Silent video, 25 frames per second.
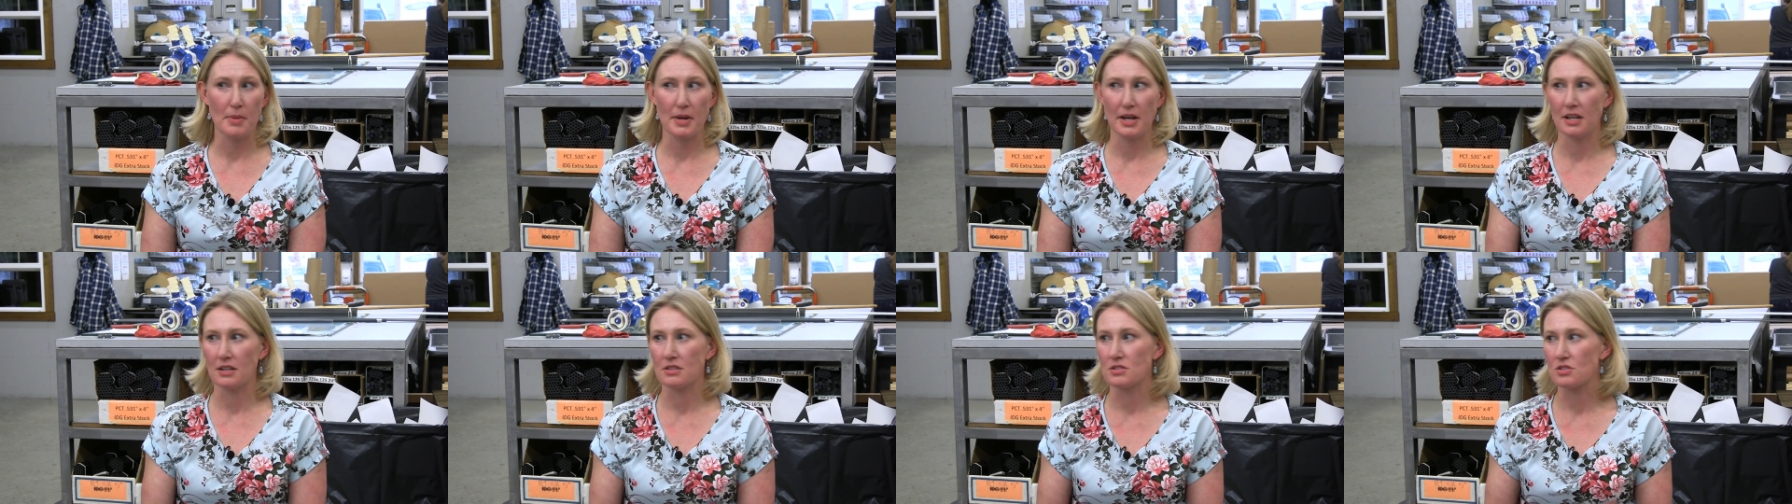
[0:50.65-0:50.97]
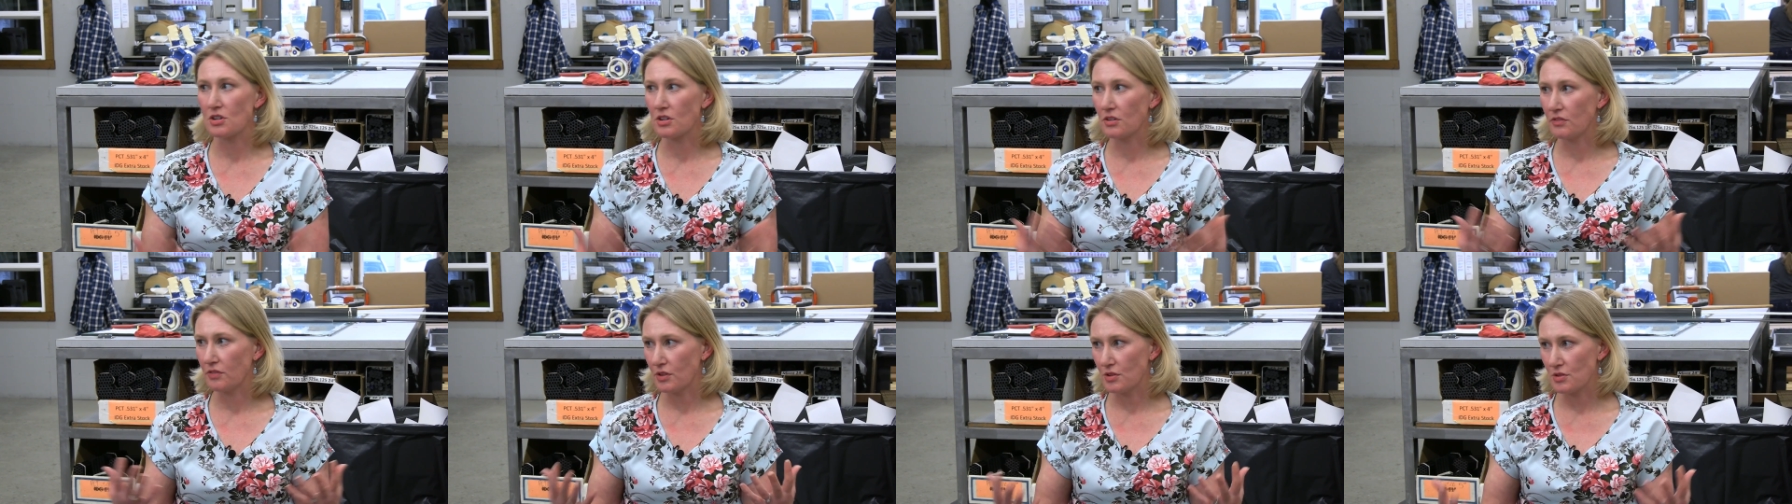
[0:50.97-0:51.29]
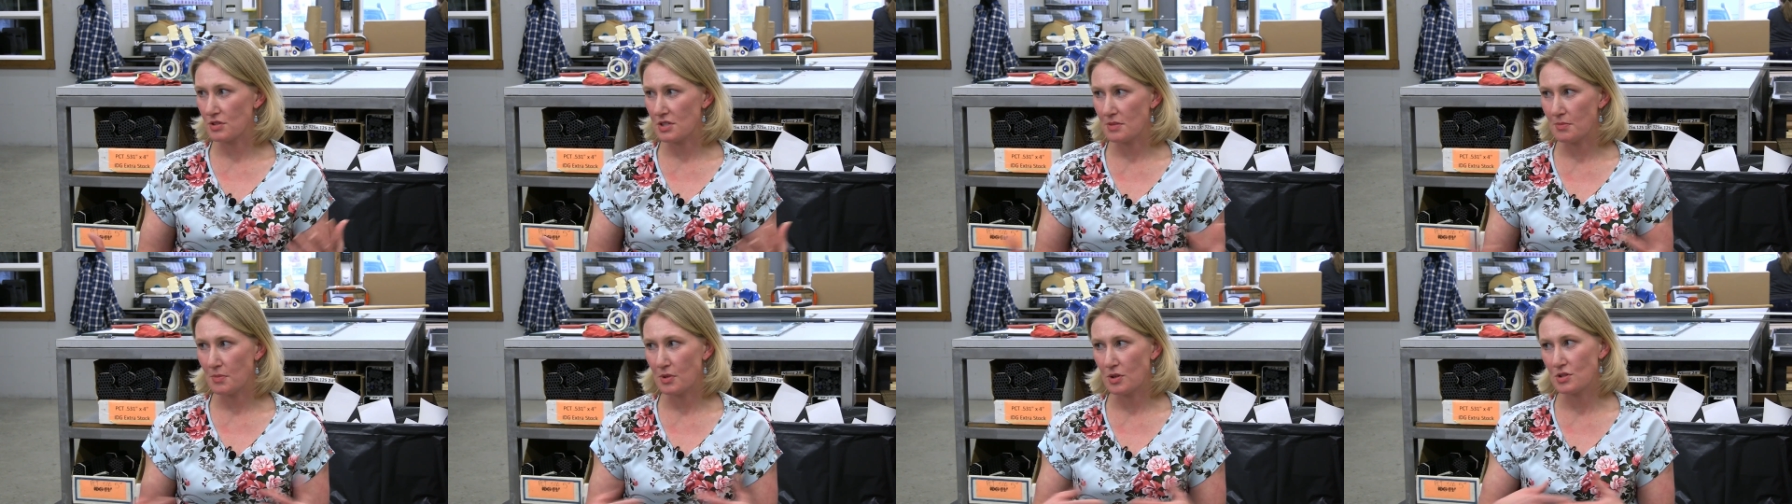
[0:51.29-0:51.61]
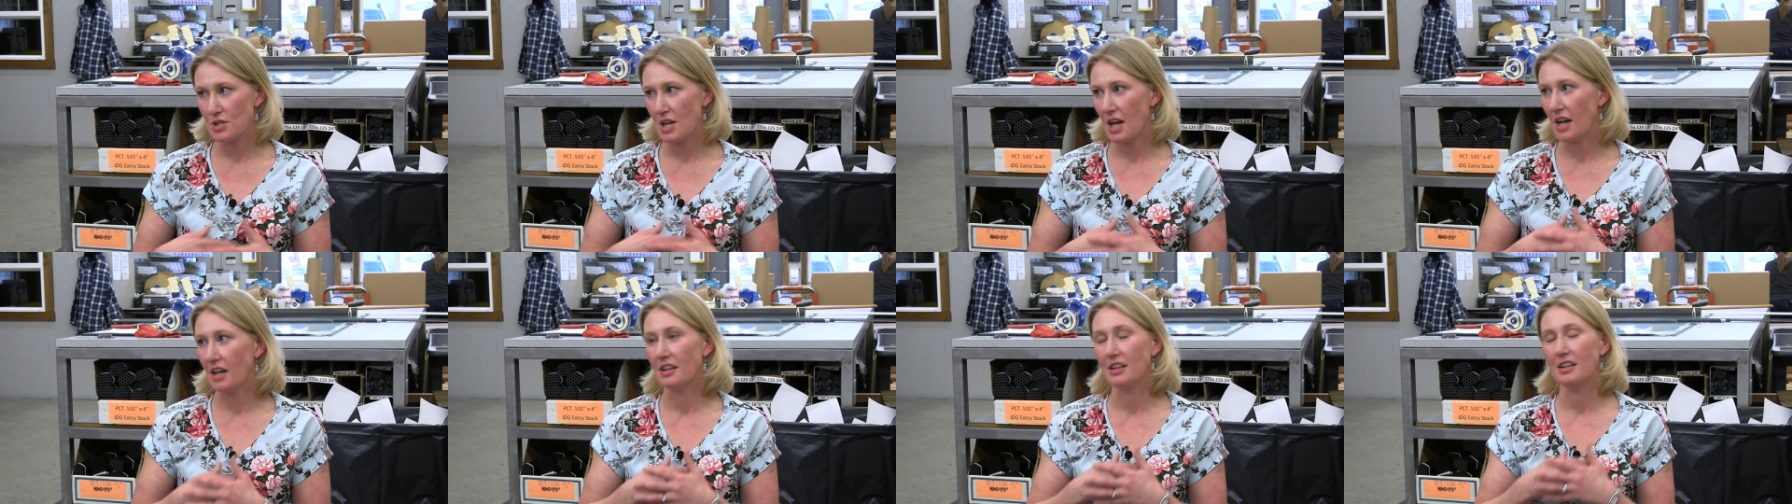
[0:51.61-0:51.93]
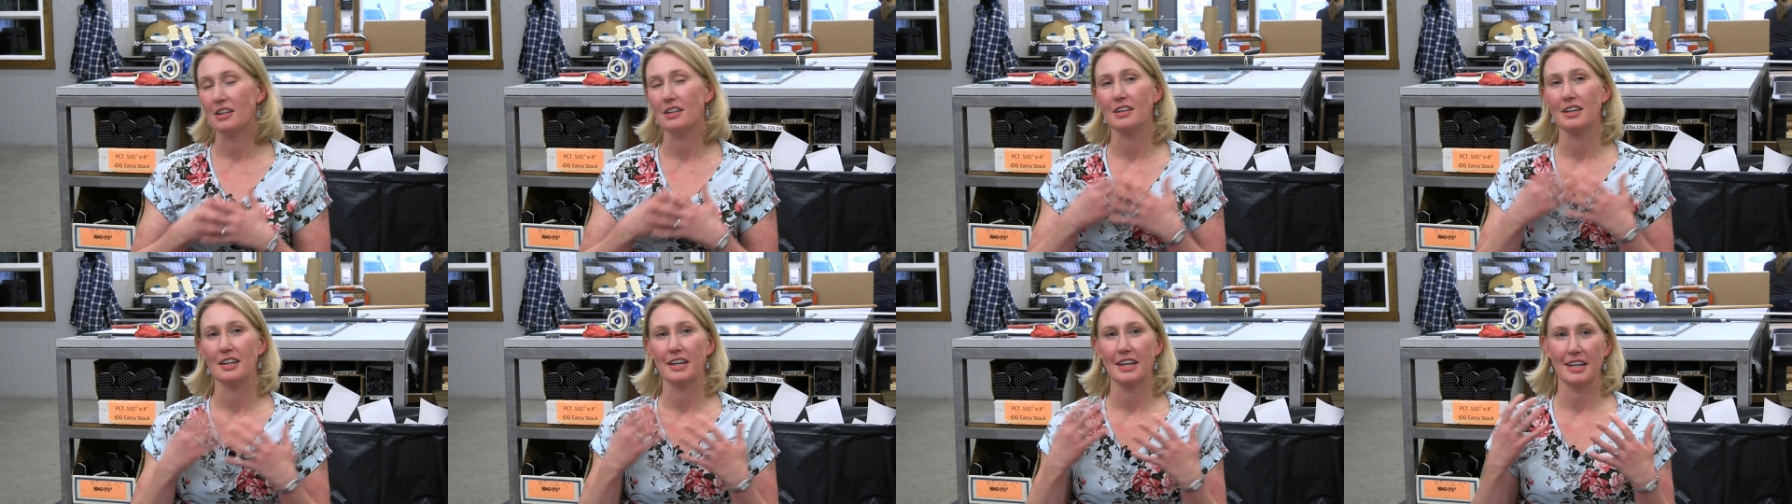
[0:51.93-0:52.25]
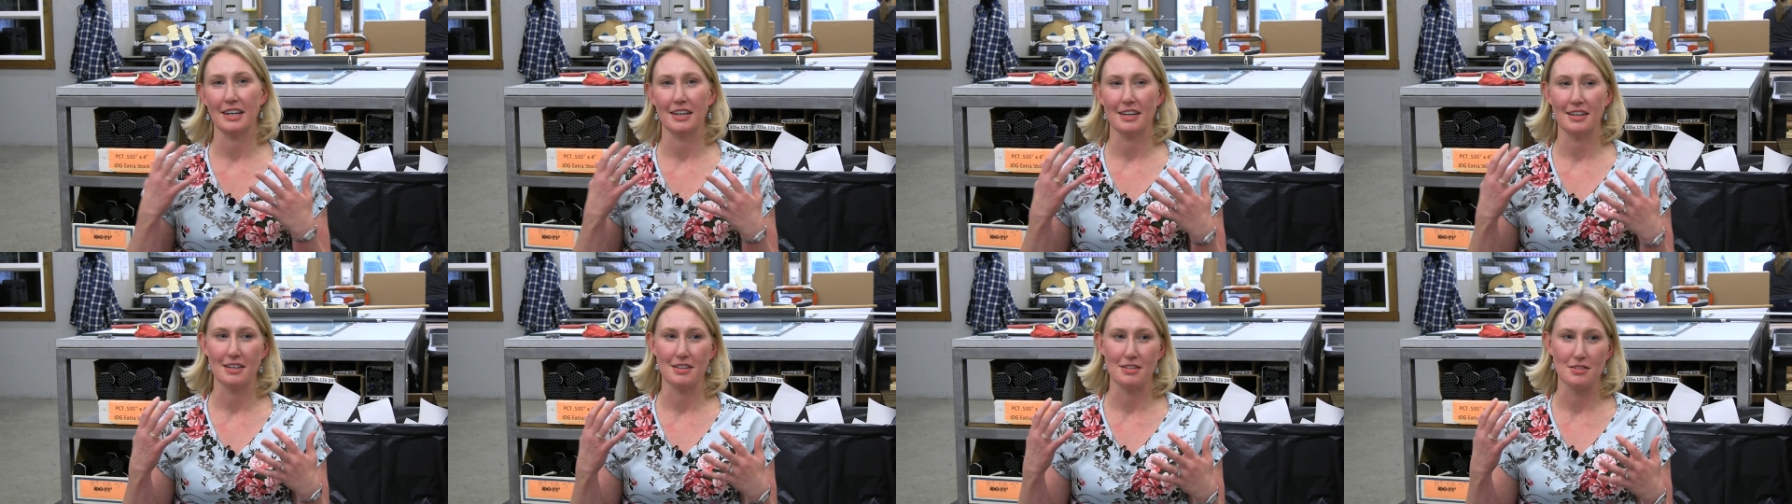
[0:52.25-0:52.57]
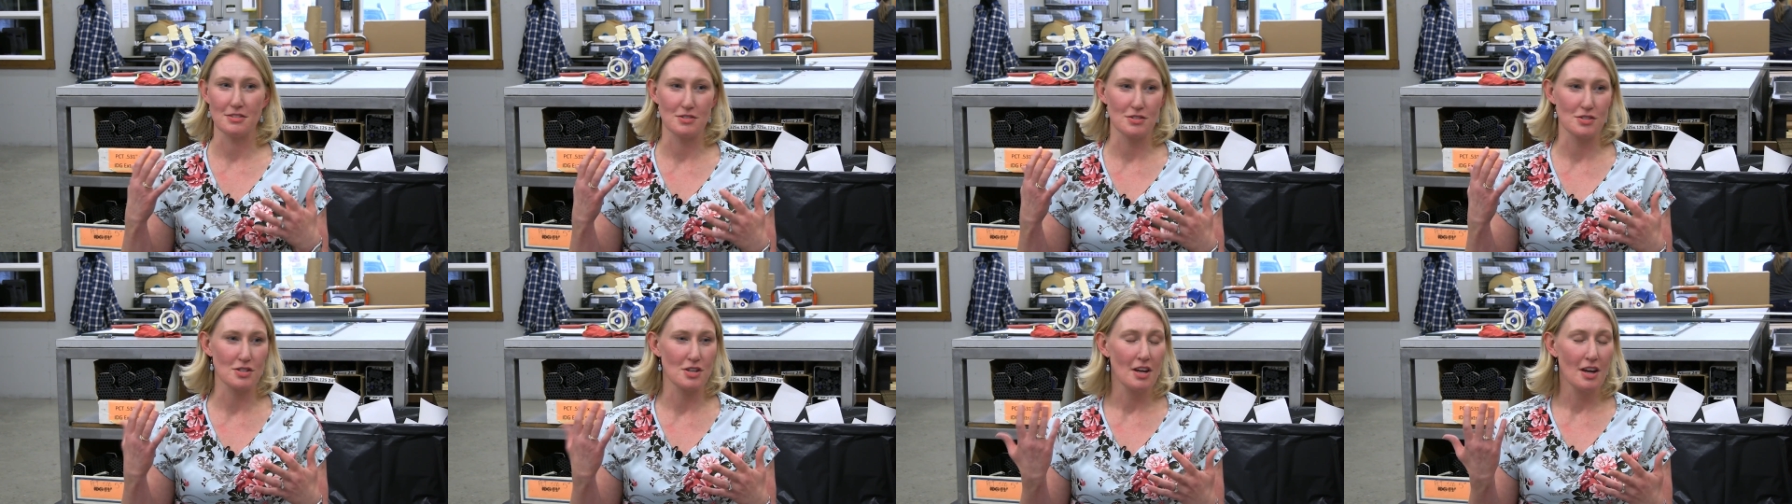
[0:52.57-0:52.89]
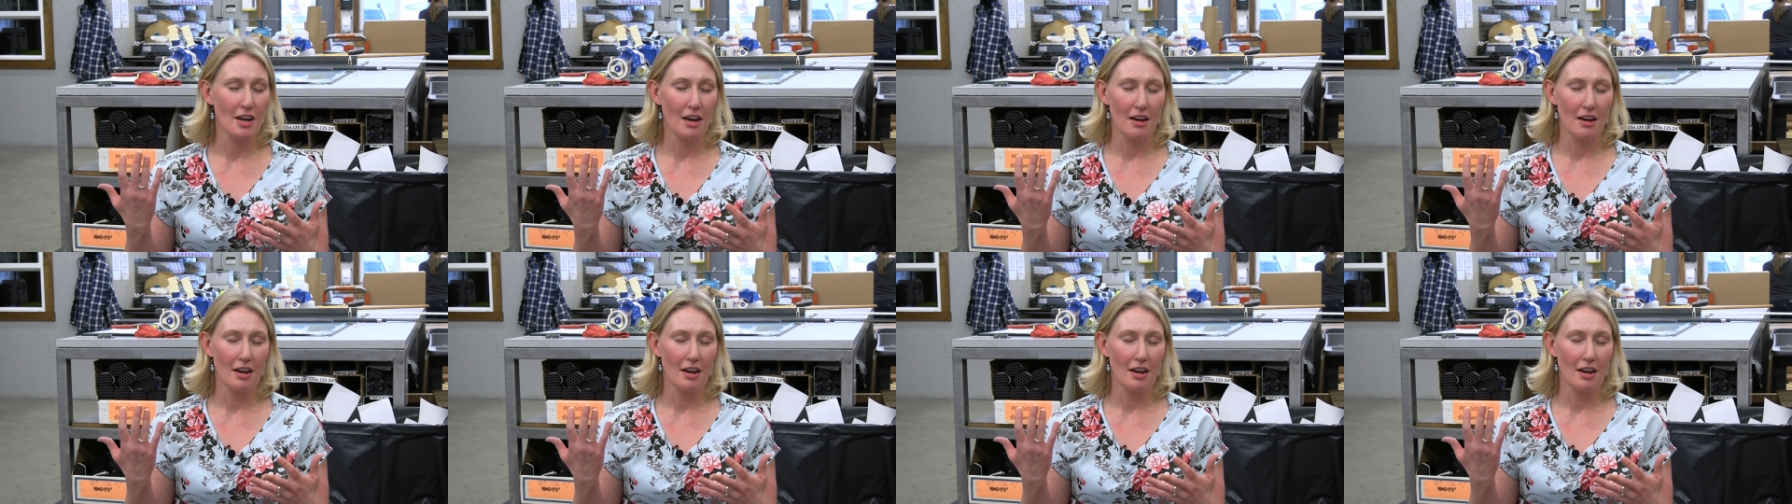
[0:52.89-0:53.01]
answering phones in a motel and